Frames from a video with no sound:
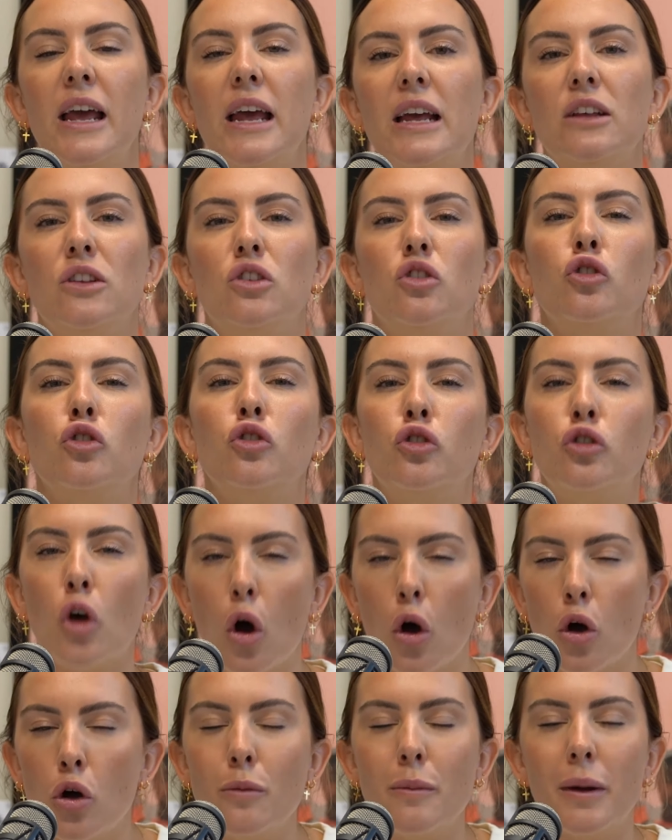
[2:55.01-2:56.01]
is
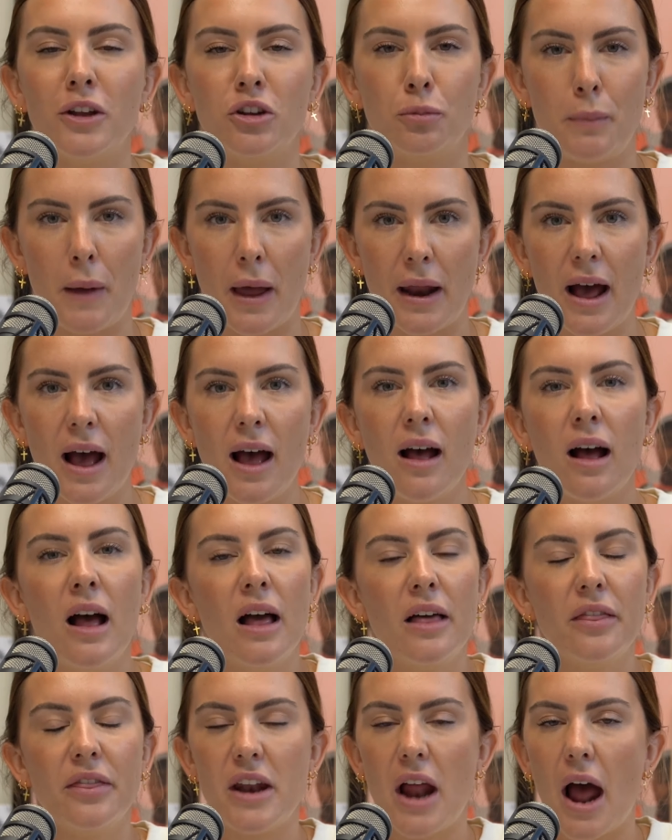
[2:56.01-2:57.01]
so much better
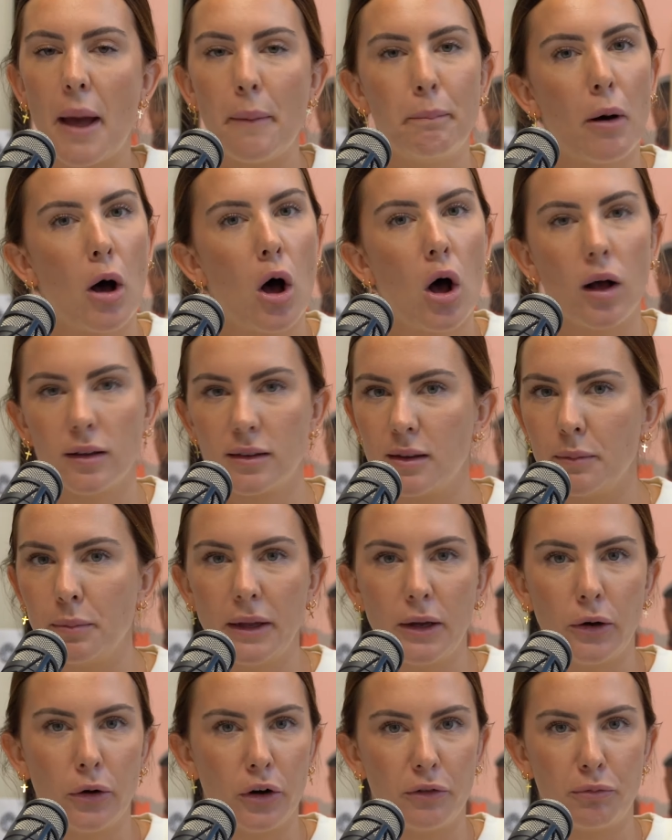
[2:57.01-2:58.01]
than I
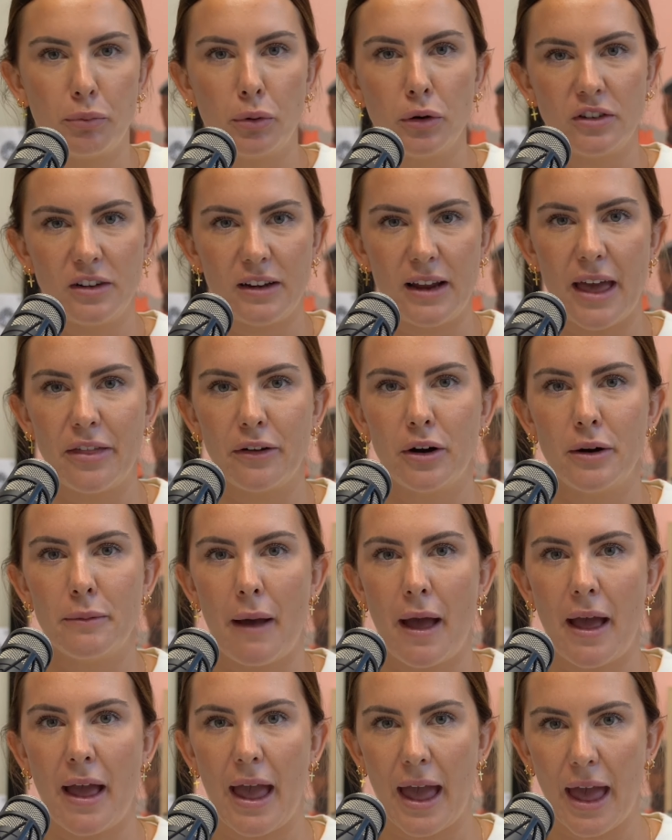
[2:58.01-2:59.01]
possibly could have put together in
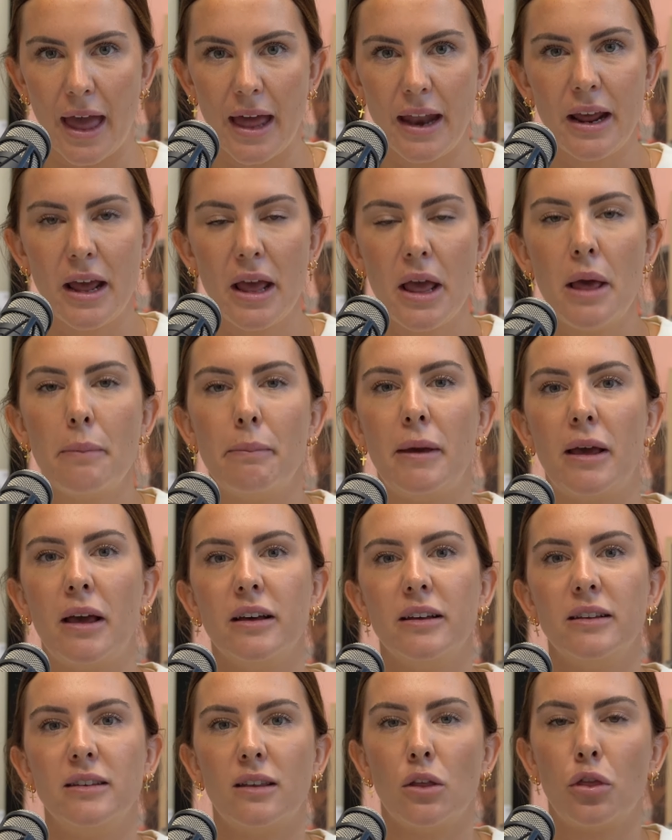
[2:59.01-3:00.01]
my head,
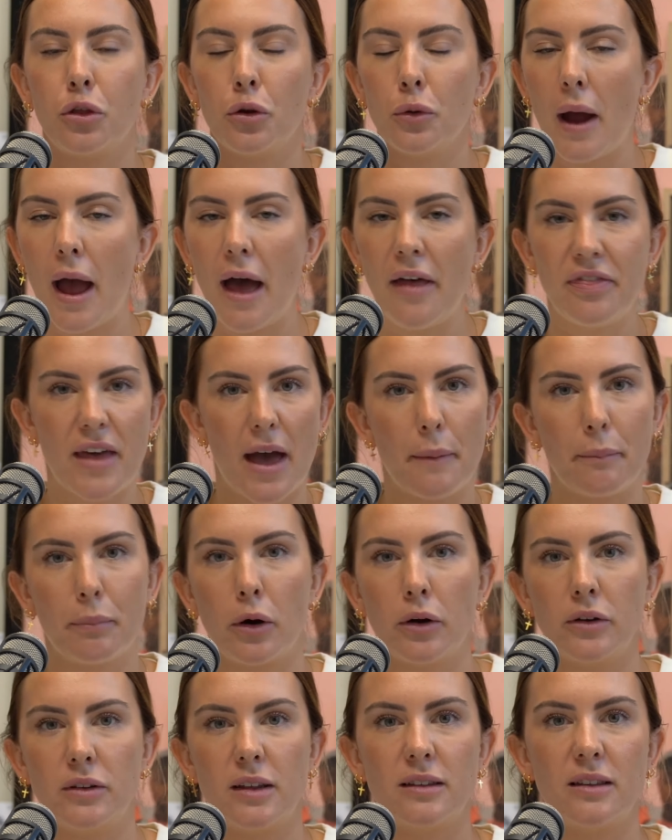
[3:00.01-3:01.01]
because throughout that
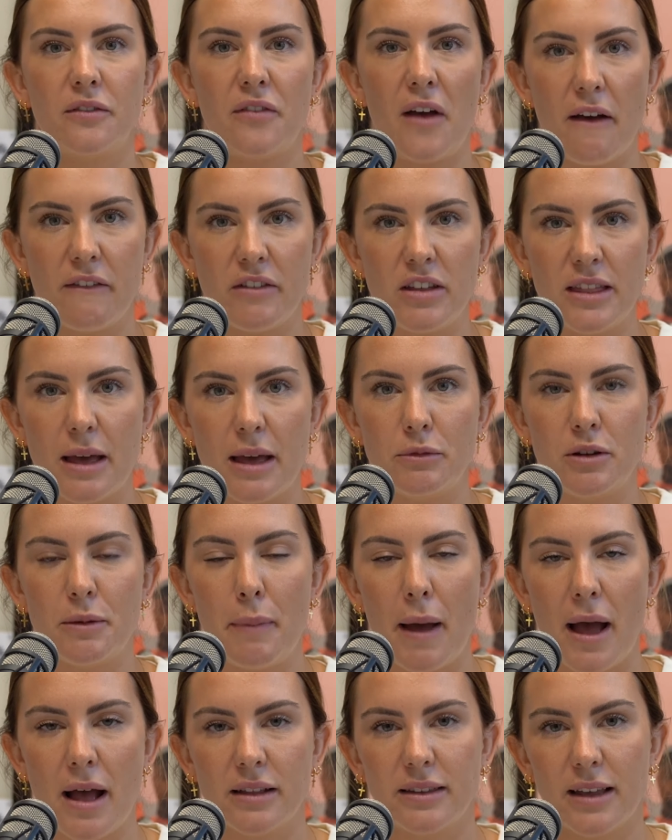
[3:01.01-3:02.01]
process of having to
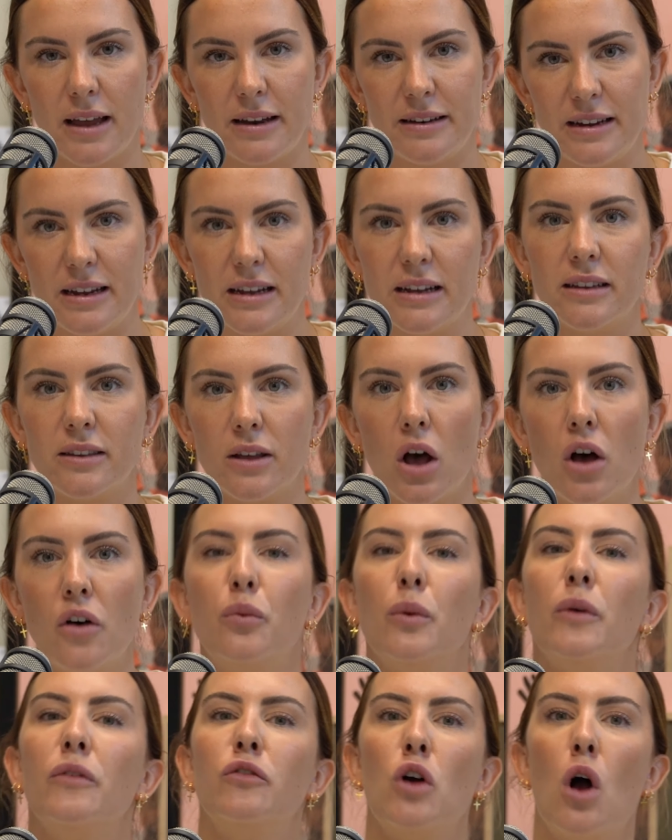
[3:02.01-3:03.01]
bounce ideas off,
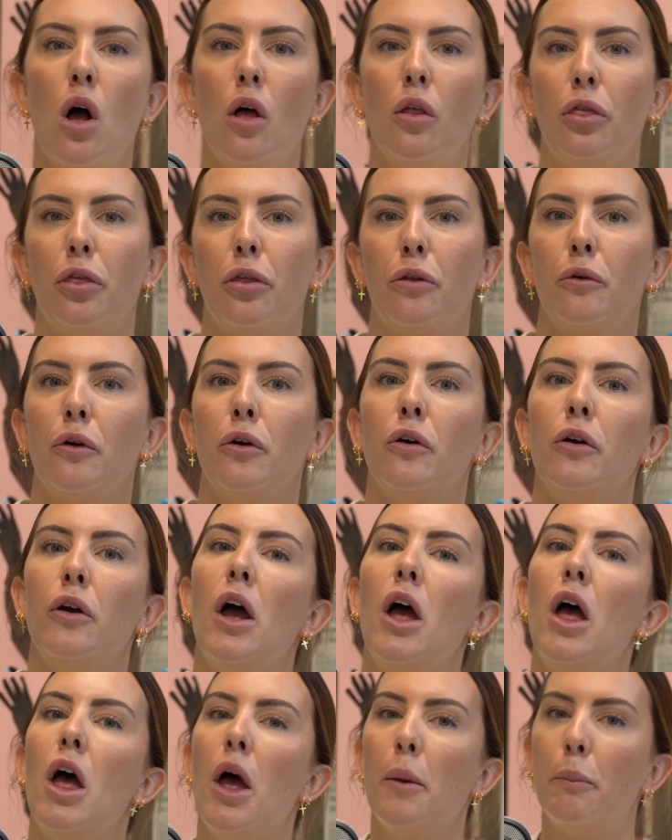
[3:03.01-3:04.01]
we've gone through
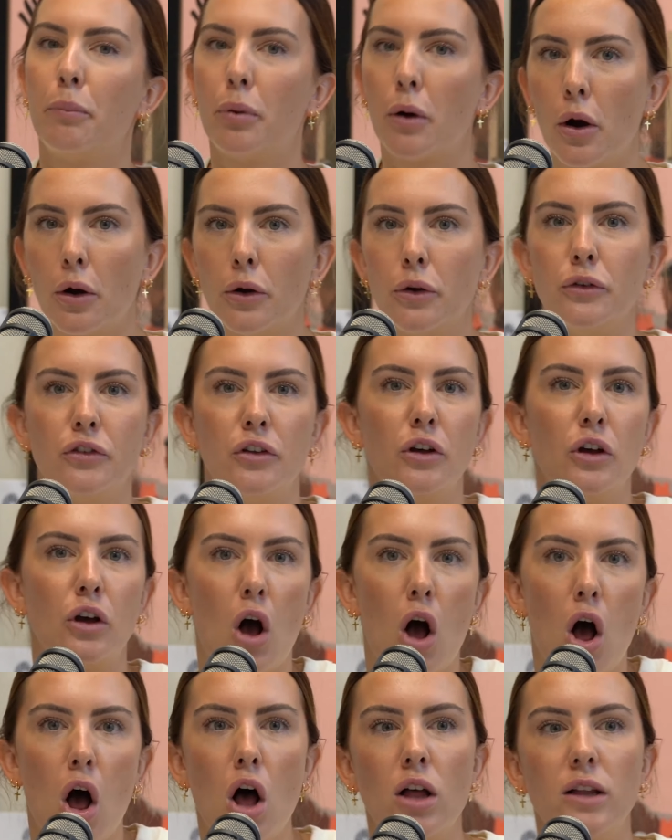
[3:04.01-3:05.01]
pros and
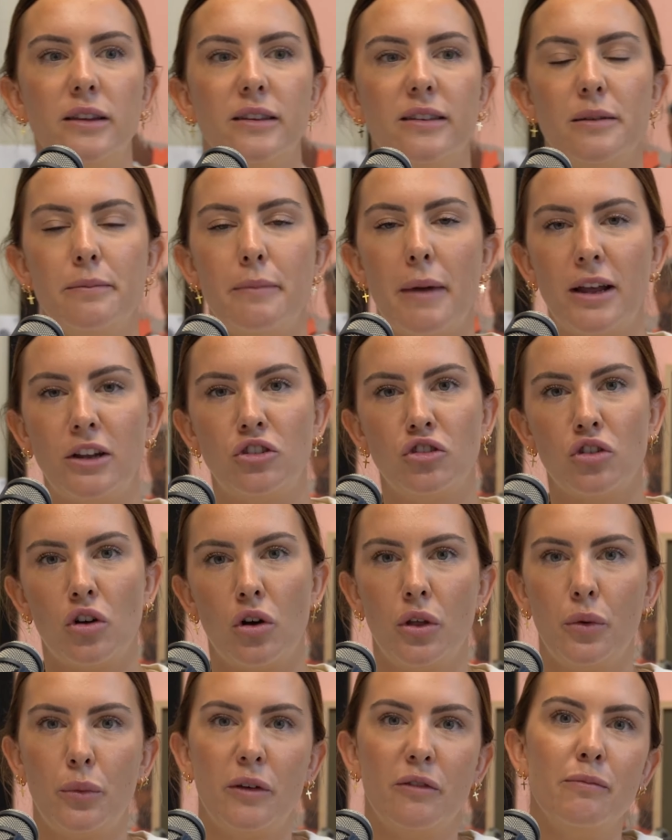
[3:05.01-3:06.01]
cons and made
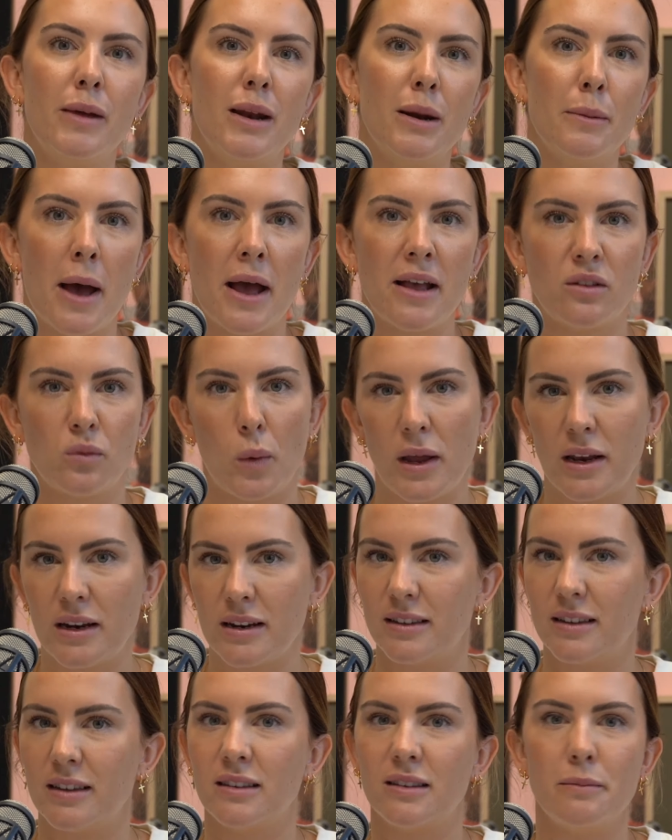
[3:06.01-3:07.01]
sure that we've minimized
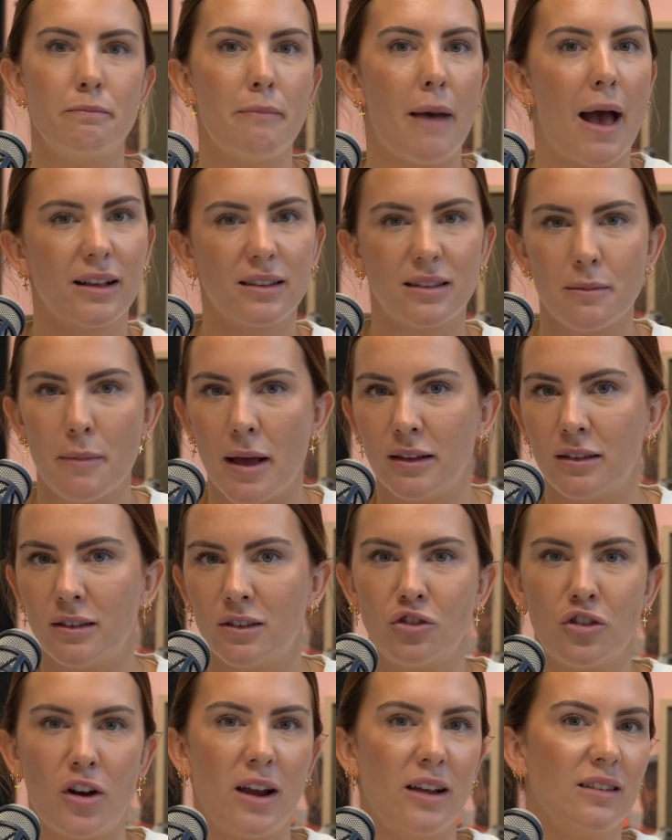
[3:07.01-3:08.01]
weaknesses and maximized
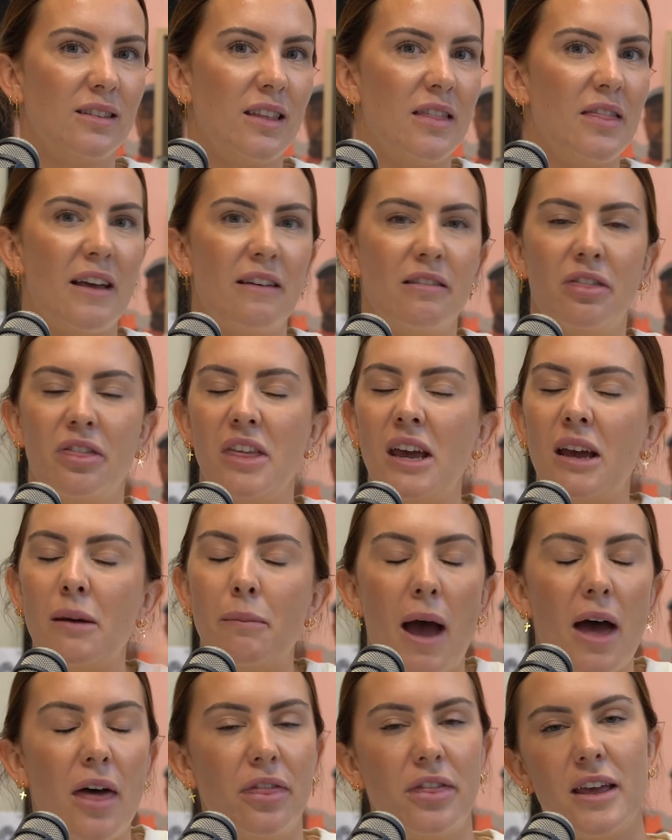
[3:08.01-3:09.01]
strengths, and they think
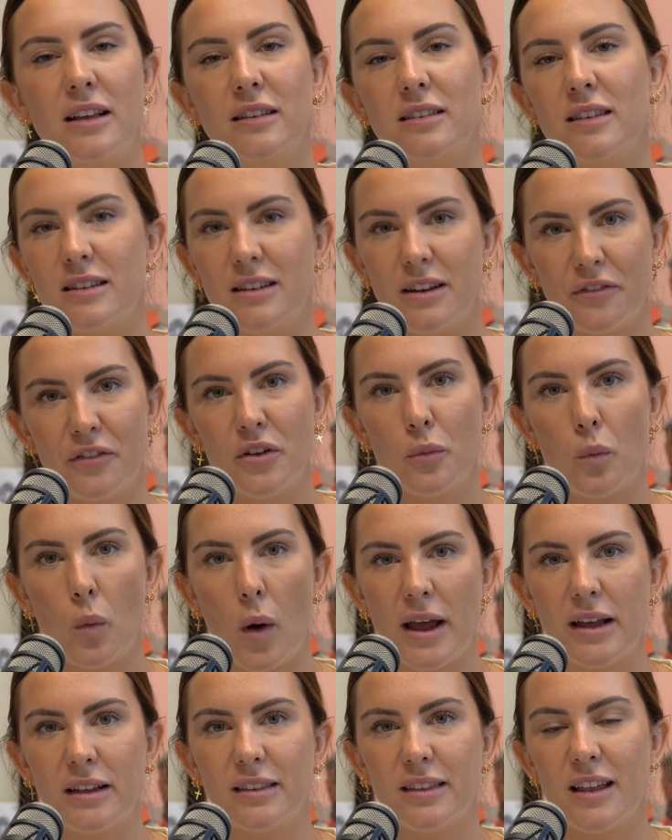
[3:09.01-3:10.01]
about things in different
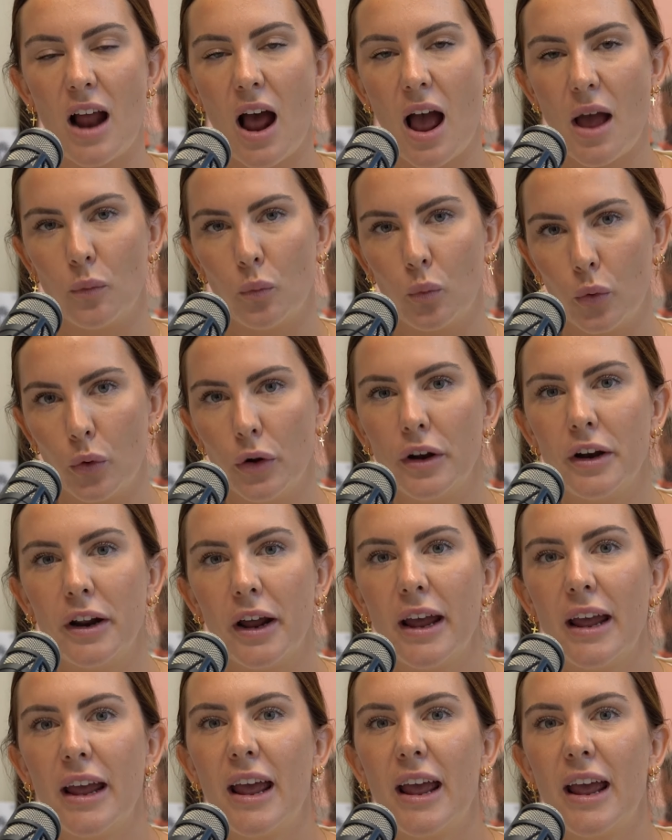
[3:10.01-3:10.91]
ways than I would.